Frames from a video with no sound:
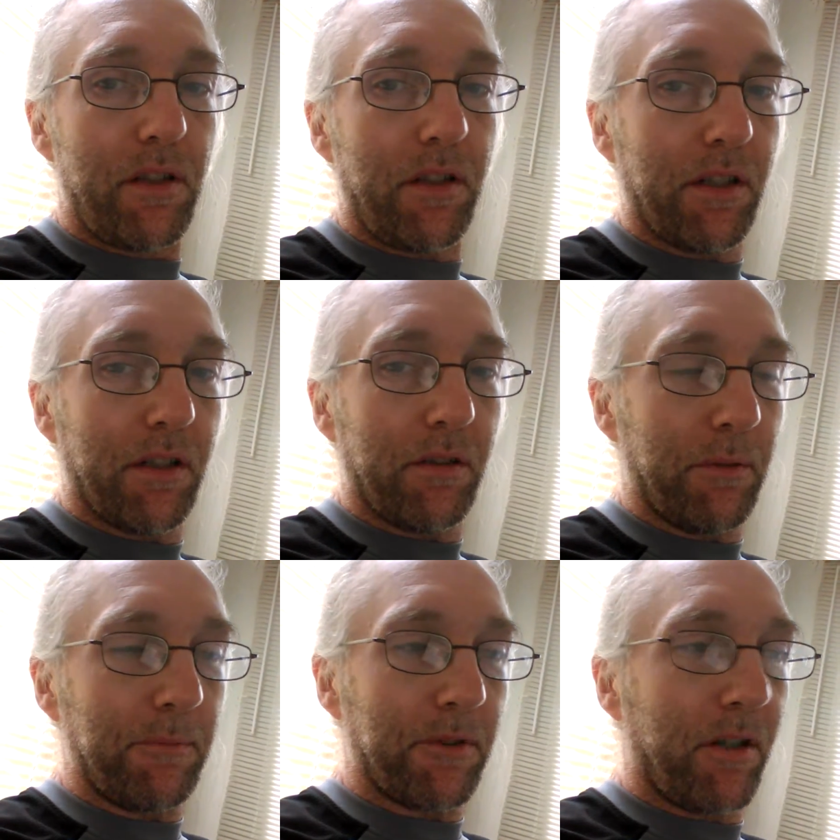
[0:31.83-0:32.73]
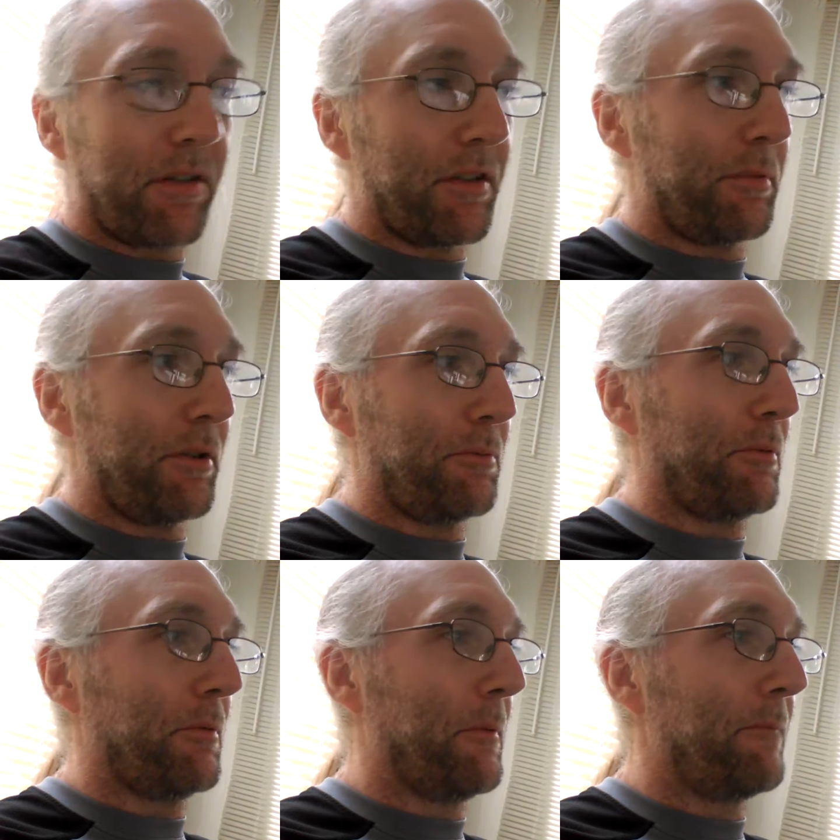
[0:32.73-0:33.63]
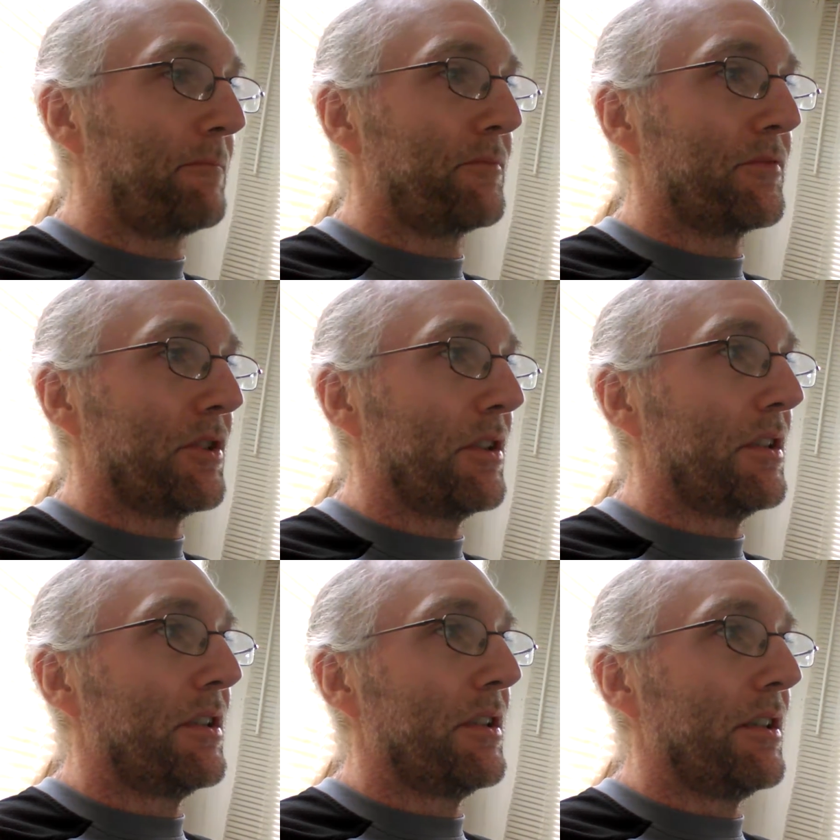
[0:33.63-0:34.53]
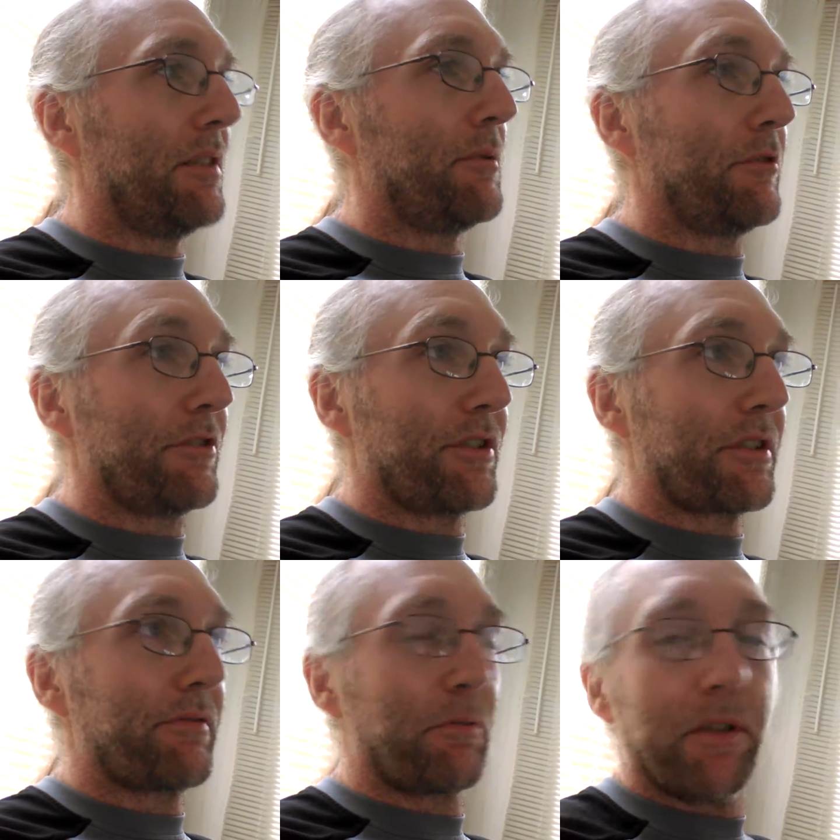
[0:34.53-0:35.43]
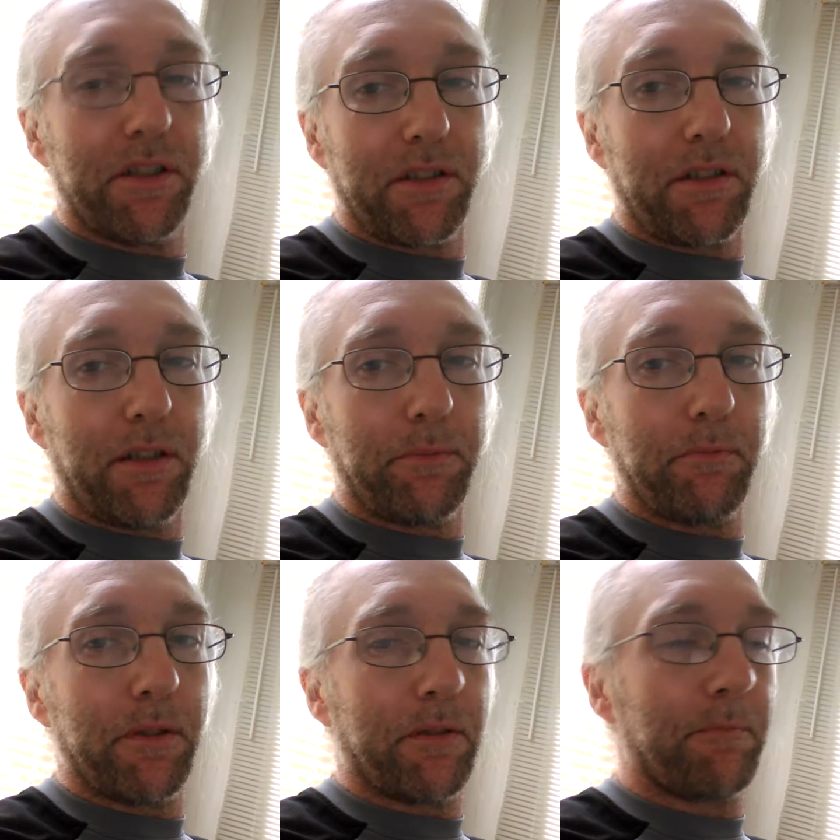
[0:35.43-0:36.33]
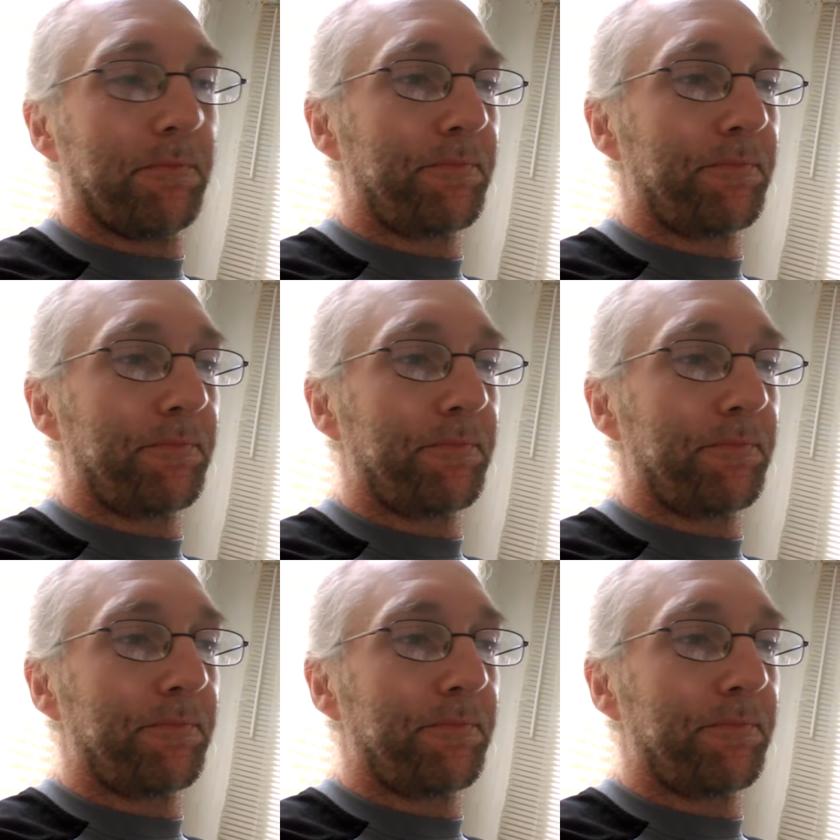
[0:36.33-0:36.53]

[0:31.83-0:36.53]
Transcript: You know, when I'm talking to people, I'm always looking for ways to compliment them.